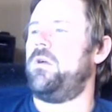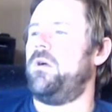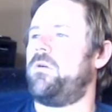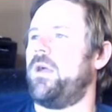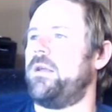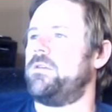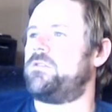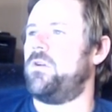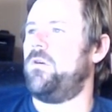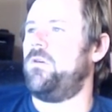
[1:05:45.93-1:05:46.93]
okay
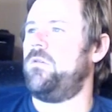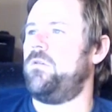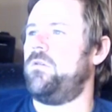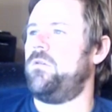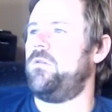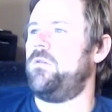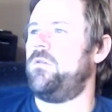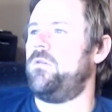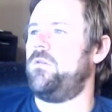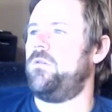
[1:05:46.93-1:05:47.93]
so
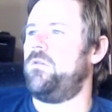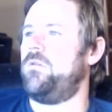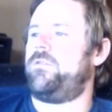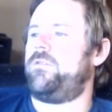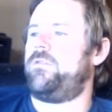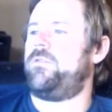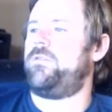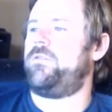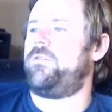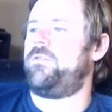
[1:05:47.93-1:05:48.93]
let's look
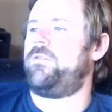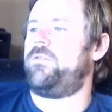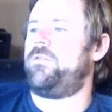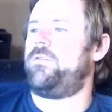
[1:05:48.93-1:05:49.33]
through and see what